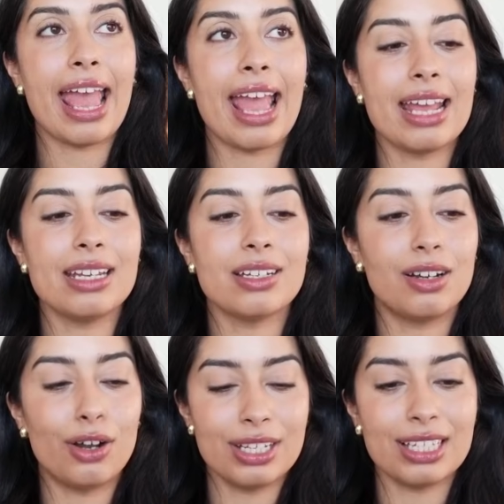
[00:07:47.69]
And
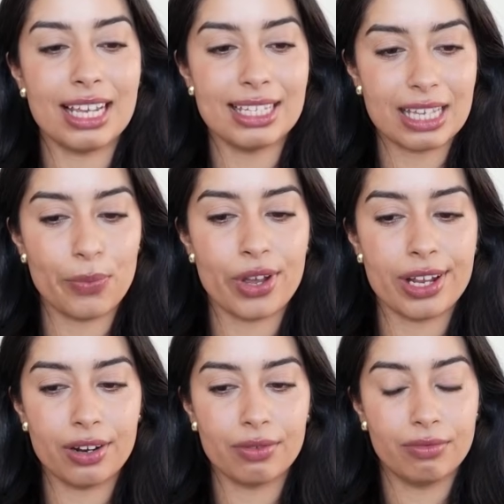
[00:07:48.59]
honestly, as
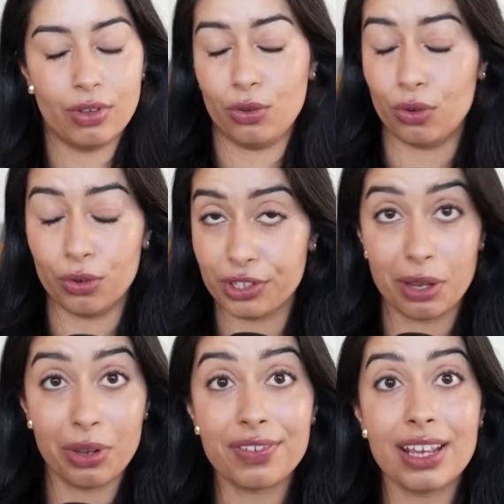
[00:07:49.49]
someone who also
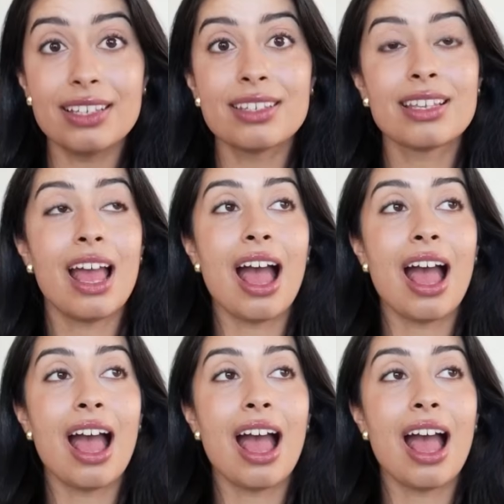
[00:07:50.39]
invests,